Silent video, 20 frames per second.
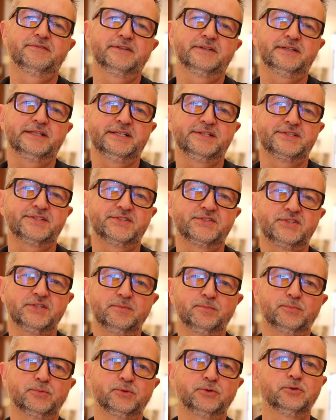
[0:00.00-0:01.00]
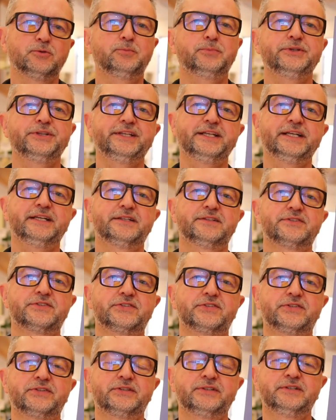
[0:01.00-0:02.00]
very simple but yet
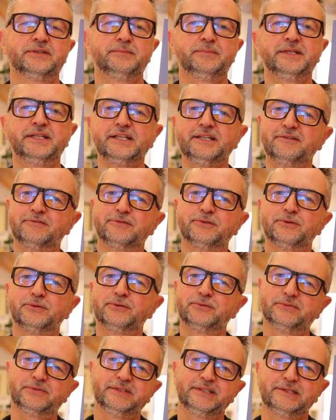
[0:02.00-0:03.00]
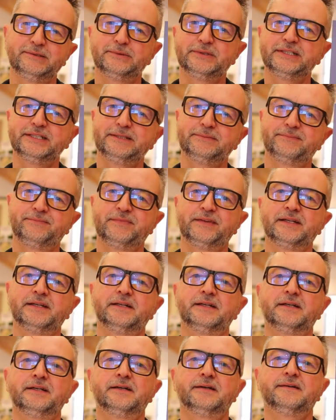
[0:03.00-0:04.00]
meaningful in a way.
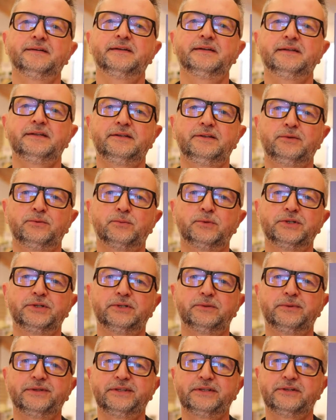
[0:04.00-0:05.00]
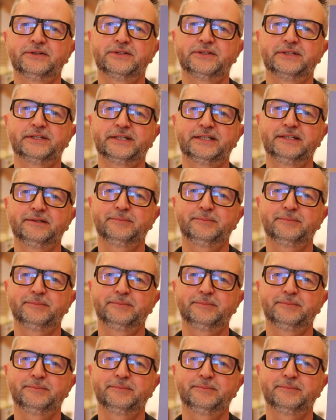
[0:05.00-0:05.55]
You wonder what they're talking